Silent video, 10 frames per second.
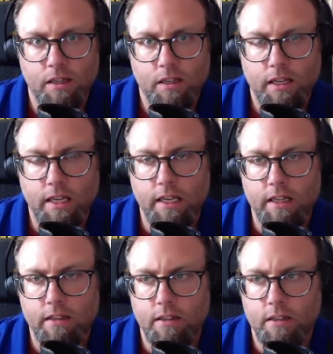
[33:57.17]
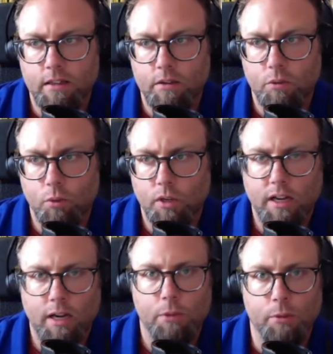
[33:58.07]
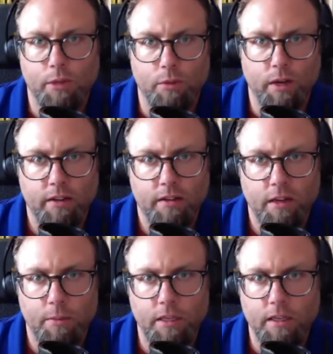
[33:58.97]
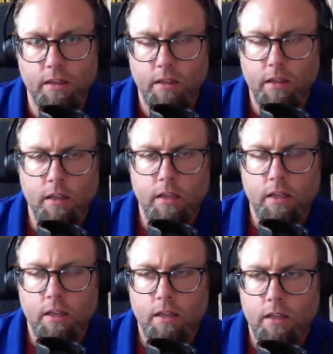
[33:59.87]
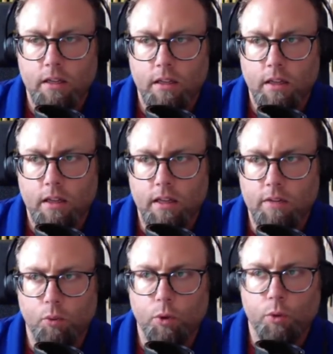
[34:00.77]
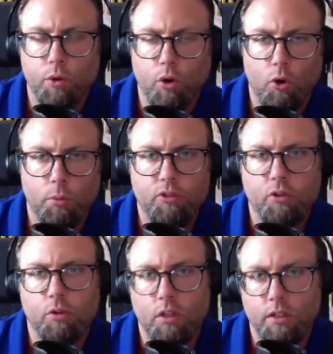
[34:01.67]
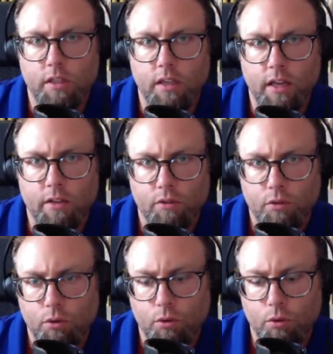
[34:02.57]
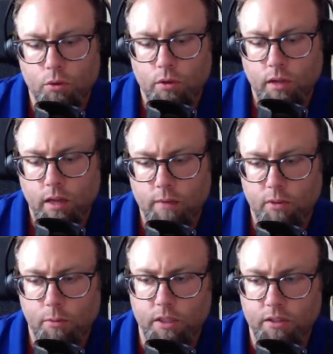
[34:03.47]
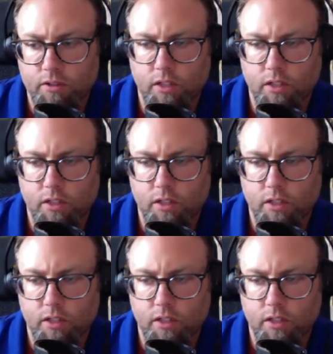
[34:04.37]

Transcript: And what a compliment, right? I mean, if we would all be so lucky as to have somebody tell